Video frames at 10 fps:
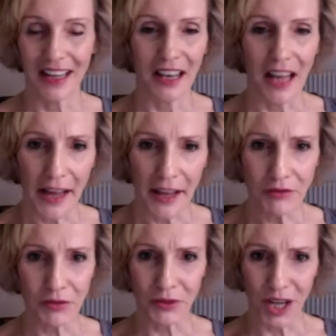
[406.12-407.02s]

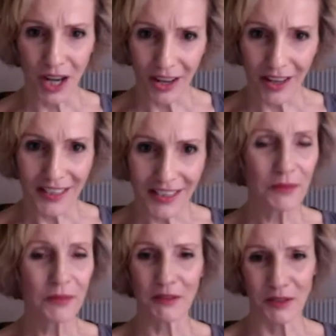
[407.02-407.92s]
life, to God,
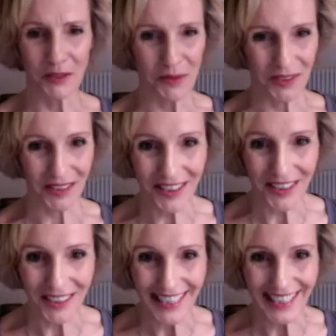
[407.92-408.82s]
whatever you want to
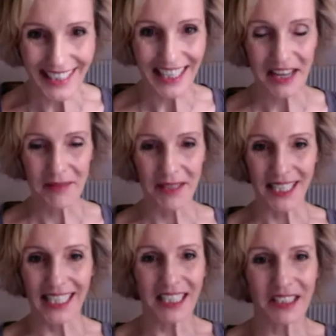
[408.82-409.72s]
call it.
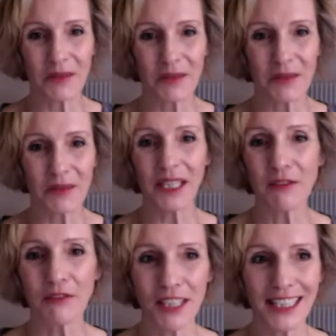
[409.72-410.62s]
That it
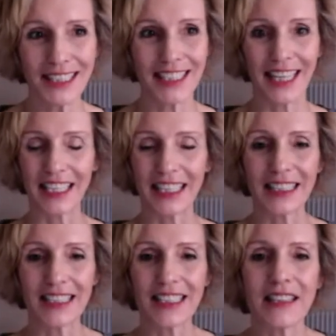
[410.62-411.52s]
really feels like
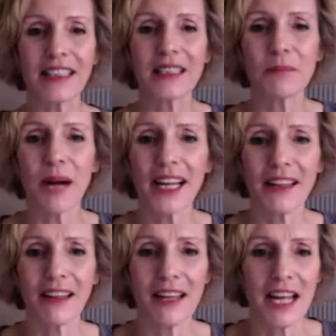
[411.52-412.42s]
it's
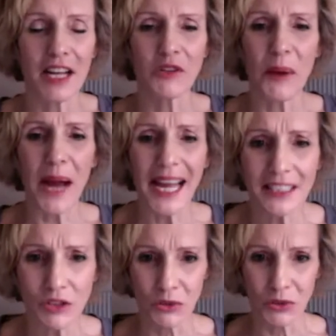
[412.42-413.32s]
my
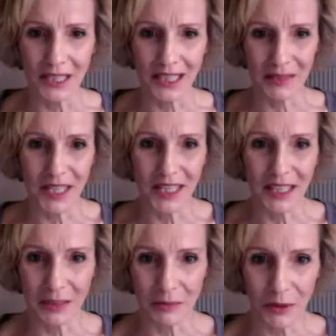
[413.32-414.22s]
gratitude that's being
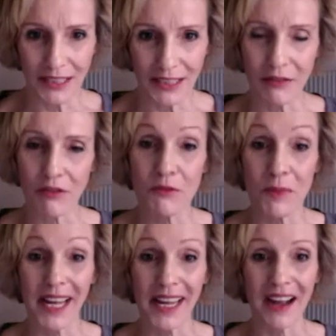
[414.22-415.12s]
expressed through
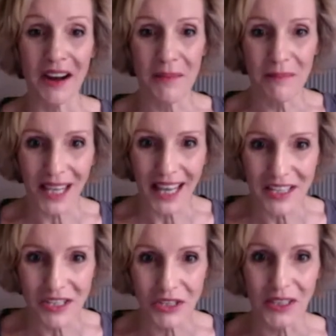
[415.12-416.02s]
my
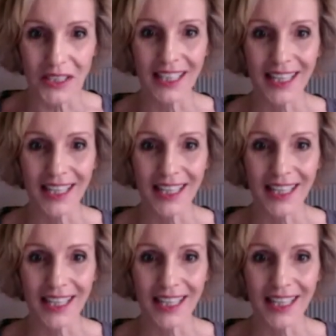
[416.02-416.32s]
pleasure